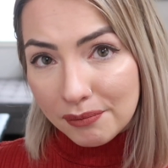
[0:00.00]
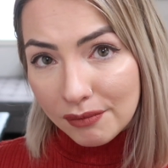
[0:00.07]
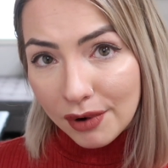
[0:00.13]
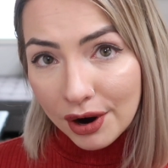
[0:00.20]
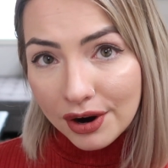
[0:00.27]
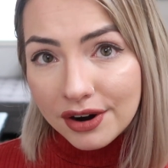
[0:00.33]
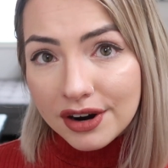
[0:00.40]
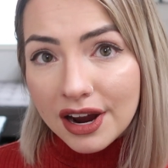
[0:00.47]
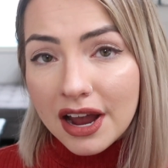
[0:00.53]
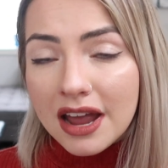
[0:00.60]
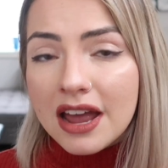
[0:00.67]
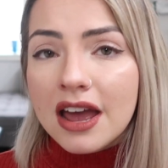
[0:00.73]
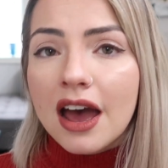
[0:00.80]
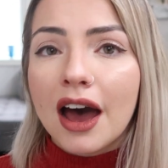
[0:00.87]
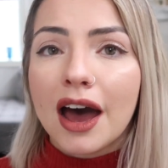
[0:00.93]
mark,
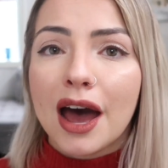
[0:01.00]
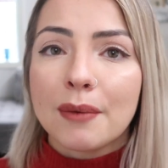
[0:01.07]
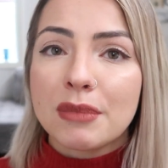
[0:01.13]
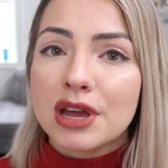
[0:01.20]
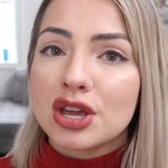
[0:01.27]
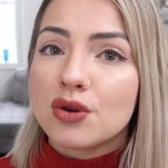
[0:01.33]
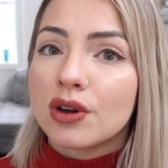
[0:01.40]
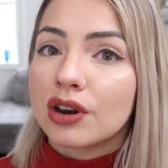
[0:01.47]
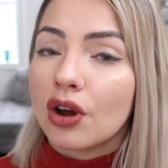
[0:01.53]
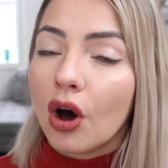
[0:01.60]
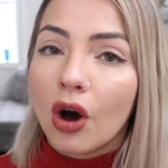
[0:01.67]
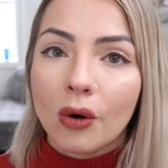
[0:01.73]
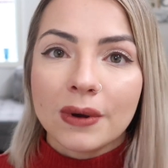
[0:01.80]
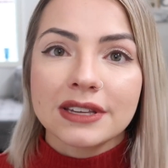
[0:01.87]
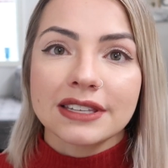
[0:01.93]
you can
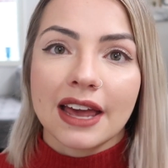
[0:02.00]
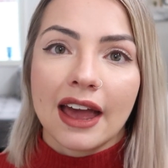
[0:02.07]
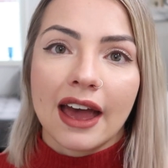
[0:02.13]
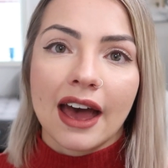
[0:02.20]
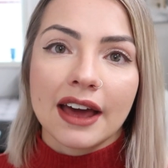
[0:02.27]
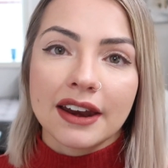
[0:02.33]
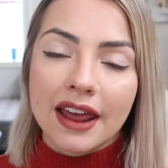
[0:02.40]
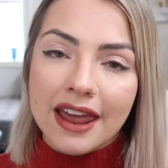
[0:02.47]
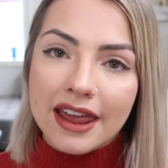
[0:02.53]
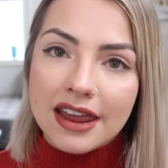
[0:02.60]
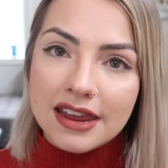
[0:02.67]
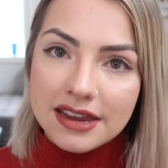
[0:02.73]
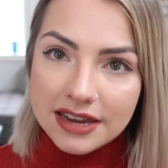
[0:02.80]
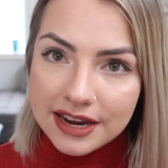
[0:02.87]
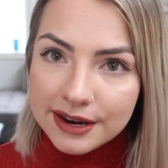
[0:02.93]
always add
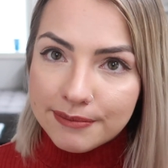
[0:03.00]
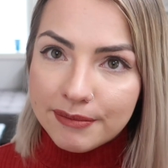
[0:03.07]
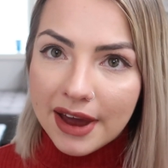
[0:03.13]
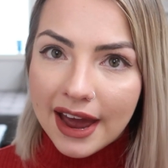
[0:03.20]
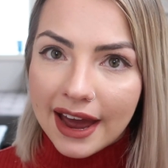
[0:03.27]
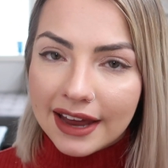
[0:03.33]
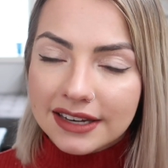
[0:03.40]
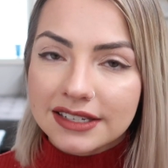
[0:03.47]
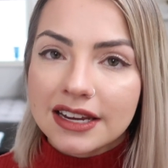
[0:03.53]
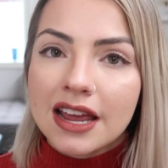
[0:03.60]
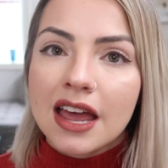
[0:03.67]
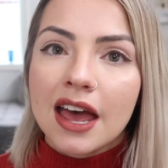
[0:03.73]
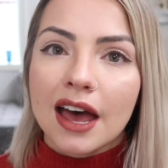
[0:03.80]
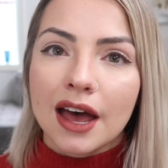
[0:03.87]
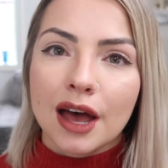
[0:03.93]
a heat mat
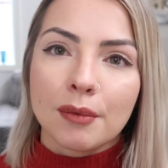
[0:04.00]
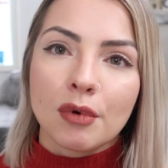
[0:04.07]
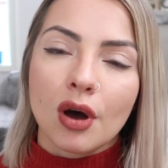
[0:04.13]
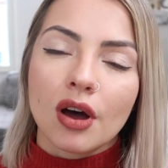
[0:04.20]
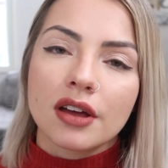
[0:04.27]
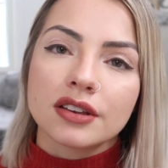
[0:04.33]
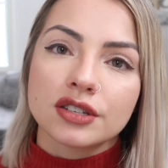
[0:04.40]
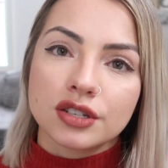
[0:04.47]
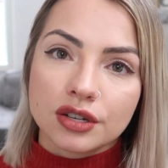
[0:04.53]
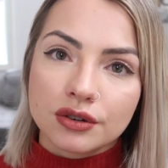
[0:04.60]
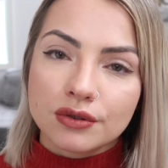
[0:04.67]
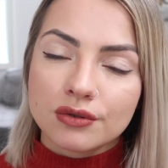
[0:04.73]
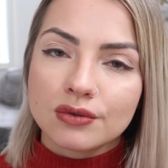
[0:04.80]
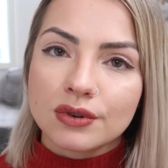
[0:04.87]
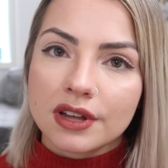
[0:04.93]

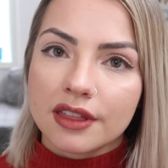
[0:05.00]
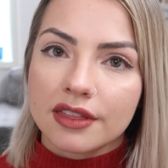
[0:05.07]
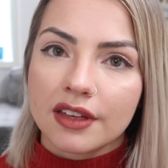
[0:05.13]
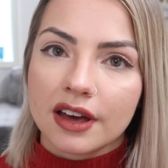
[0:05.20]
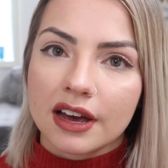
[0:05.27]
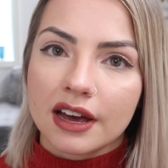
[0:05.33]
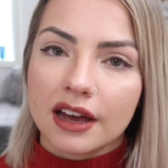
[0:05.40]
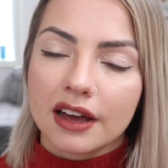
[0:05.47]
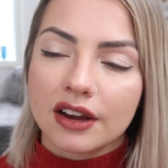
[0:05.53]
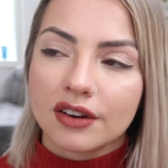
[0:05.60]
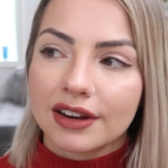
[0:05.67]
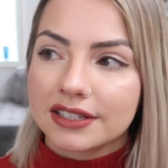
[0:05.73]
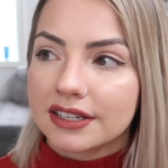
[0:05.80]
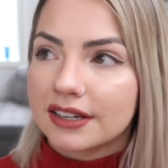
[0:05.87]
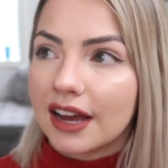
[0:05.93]
to the
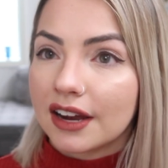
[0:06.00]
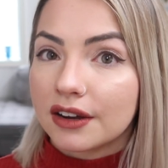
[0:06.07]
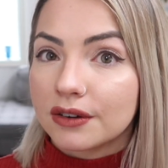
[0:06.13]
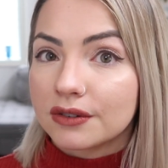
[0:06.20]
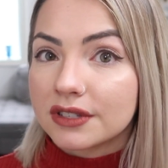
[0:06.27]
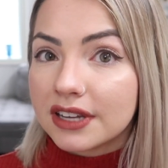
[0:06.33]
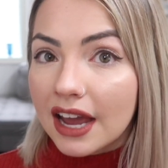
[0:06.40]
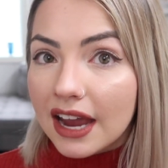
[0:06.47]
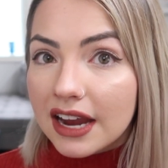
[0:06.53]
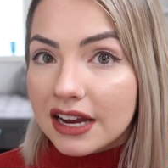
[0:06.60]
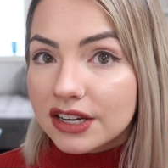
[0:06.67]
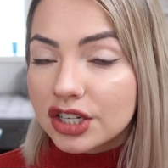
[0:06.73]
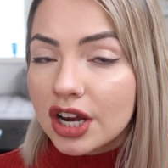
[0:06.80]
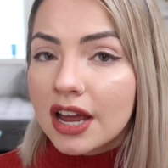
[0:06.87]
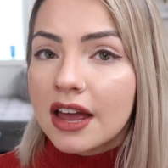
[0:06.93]
crested gecko's
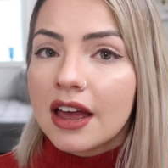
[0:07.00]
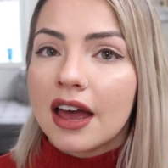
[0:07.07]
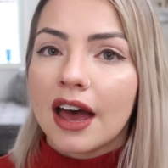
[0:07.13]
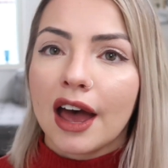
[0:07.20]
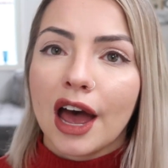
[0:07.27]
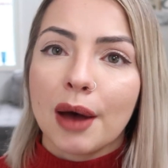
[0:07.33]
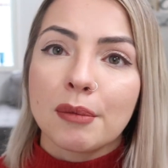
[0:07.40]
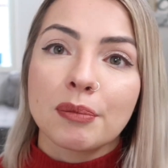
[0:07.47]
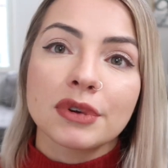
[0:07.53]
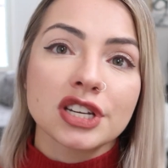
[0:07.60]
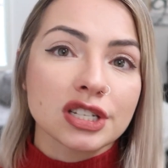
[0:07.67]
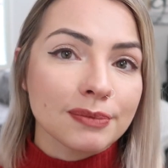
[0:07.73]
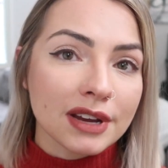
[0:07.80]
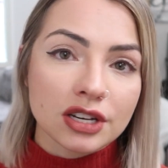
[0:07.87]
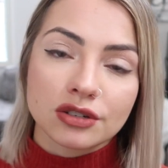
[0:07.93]
cage, but
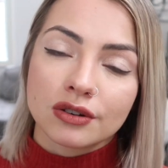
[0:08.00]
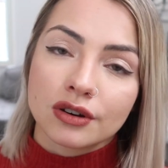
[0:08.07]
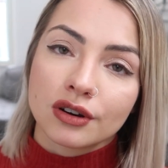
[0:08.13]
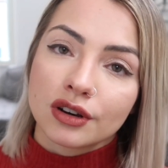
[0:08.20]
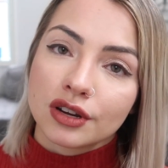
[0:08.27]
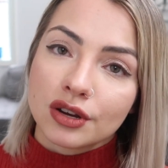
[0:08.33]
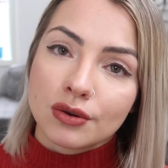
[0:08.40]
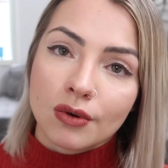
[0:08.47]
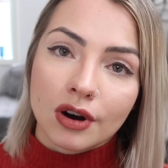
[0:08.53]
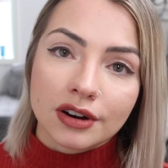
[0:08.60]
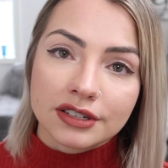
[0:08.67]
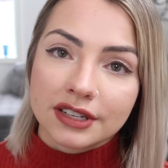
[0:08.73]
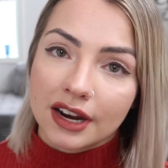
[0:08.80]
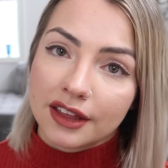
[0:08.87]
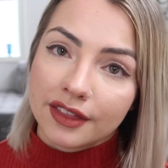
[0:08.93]
just make sure you are
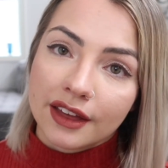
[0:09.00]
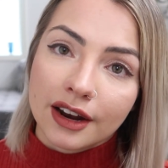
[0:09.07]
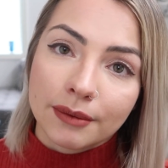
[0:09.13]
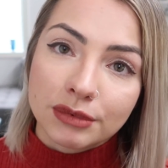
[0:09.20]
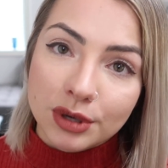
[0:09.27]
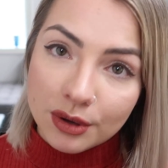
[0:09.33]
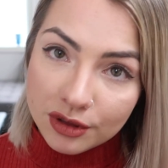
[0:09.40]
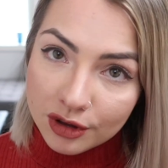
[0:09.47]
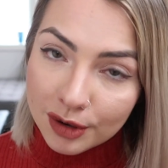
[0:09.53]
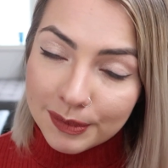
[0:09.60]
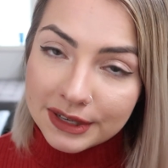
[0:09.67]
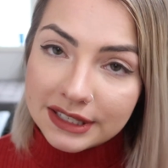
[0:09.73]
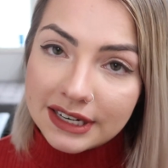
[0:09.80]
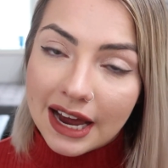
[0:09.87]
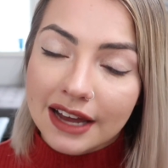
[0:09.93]
setting that up to a
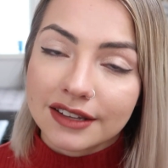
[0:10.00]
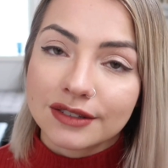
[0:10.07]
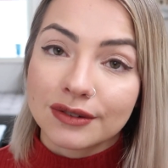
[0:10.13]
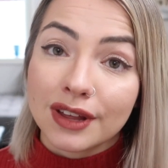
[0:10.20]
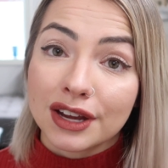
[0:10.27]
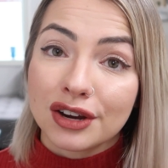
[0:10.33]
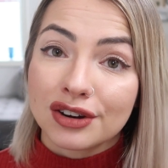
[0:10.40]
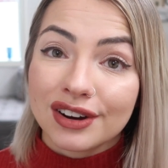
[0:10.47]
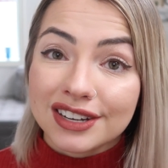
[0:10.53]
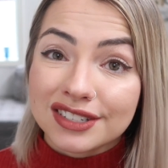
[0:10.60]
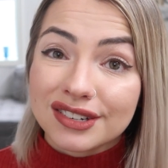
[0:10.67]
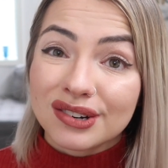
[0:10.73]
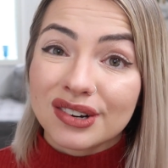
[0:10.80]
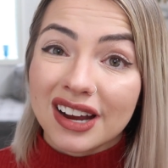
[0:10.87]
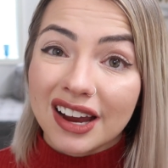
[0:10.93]
thermostat so that your
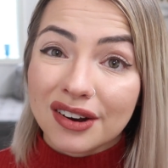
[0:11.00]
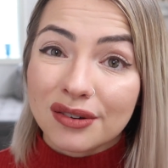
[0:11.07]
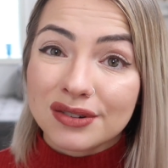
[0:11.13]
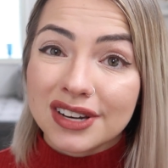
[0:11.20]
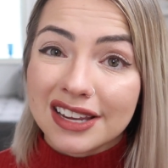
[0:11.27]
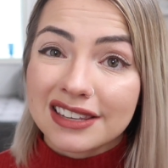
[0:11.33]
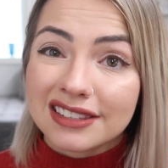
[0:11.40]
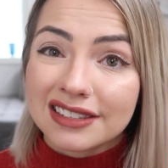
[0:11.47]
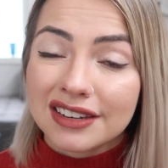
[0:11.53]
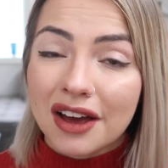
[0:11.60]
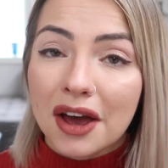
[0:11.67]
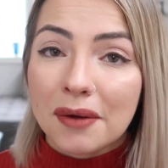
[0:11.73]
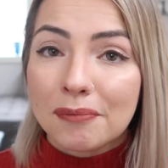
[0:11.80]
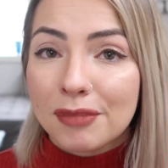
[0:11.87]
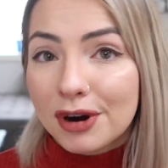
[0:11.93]
crested gecko does
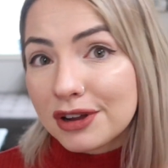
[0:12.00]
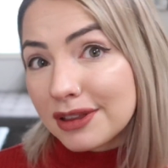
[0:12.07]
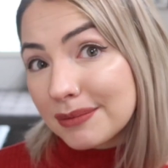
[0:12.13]
not burn